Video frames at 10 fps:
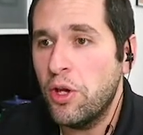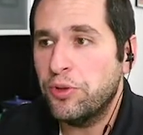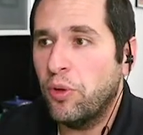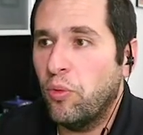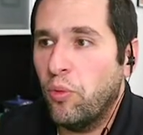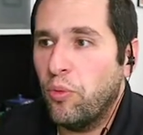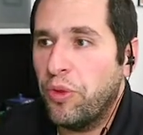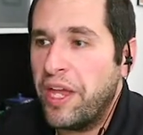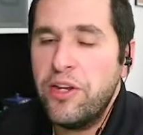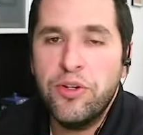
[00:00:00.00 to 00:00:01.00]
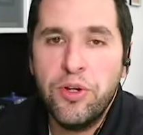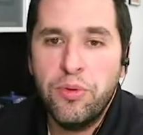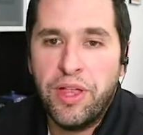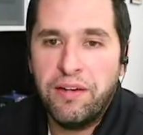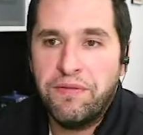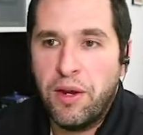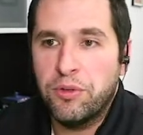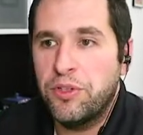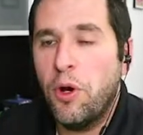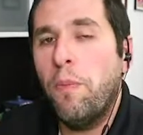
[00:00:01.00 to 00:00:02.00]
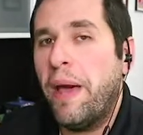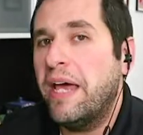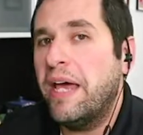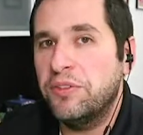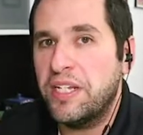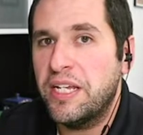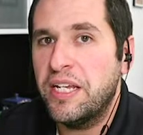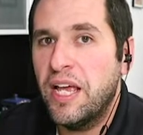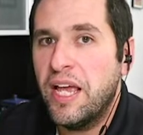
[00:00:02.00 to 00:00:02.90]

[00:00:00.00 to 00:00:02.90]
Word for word: So they knew that if there was no penalty